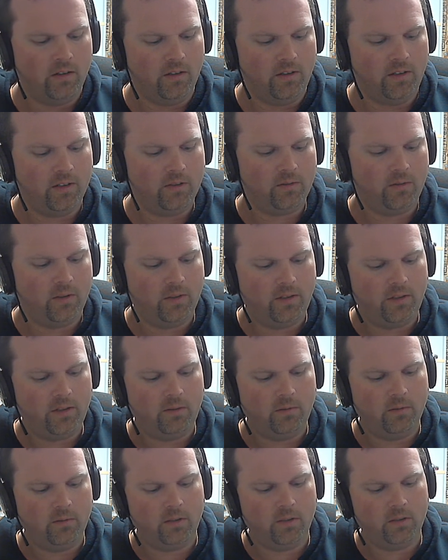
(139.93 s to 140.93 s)
Next one I
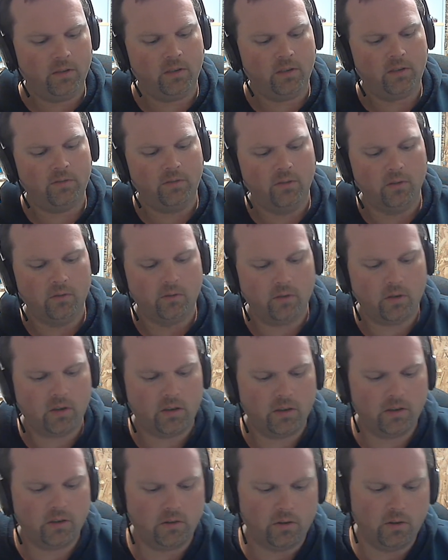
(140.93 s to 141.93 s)
did was
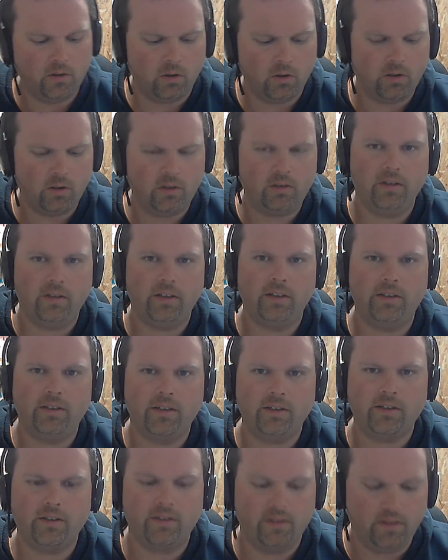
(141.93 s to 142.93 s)
Flavora granola. I
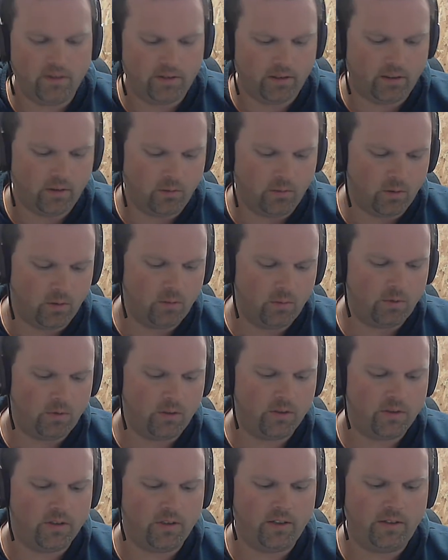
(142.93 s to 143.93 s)
tested this at
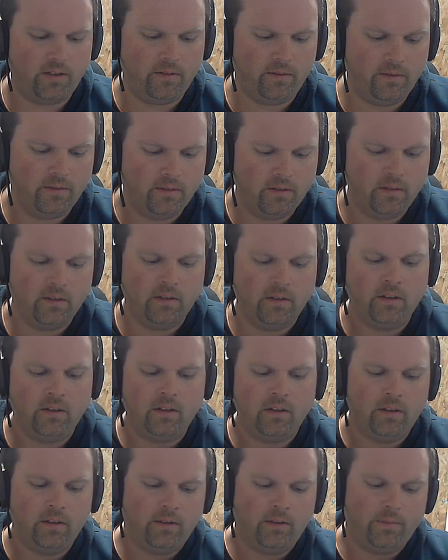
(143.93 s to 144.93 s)
1%,
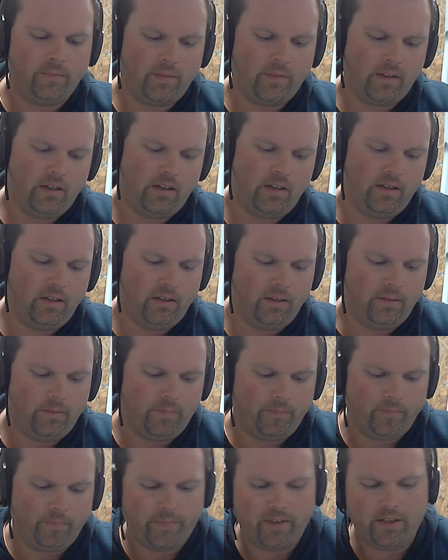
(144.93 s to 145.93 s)
and
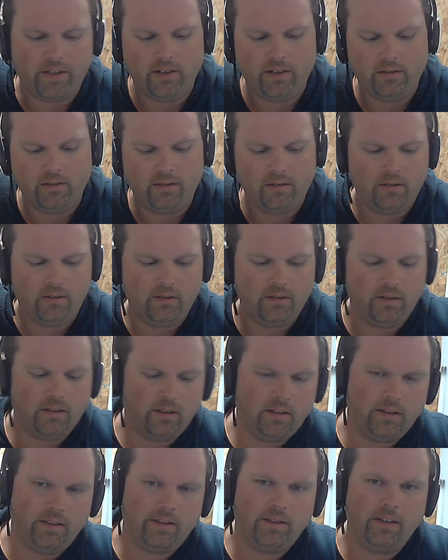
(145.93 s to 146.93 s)

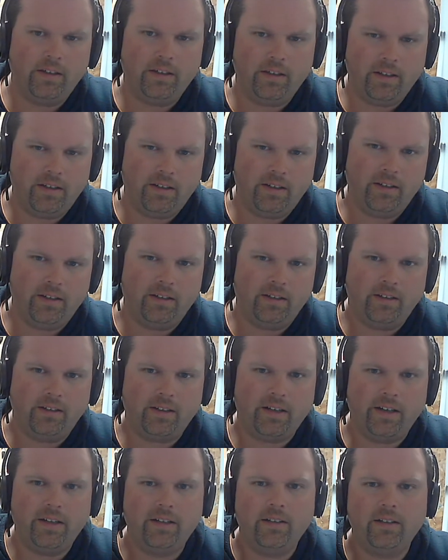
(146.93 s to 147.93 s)
I think it had
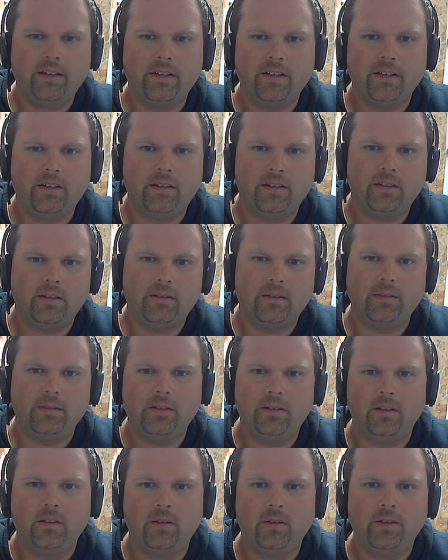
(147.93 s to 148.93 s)
kind of like a
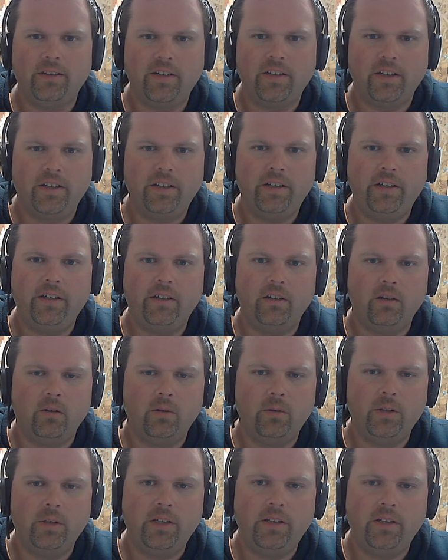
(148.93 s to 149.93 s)
a nutty,
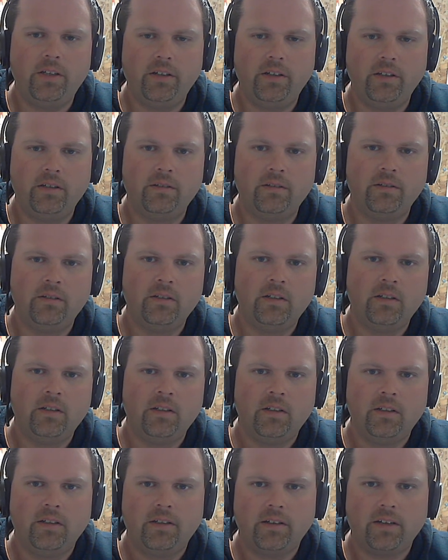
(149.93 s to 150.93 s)
oaty
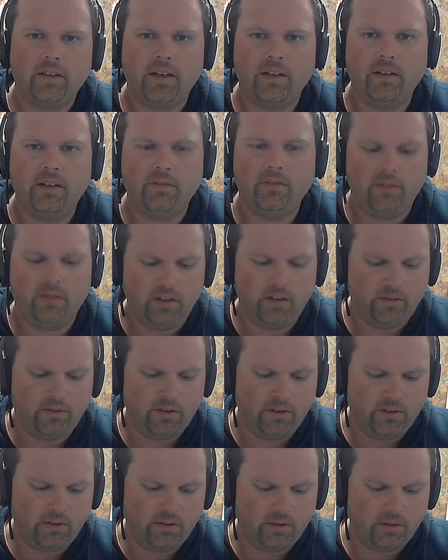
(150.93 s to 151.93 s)
kind of
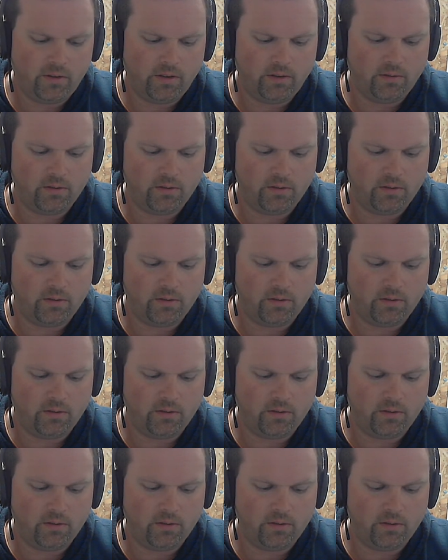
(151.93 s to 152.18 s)
flavoring to it.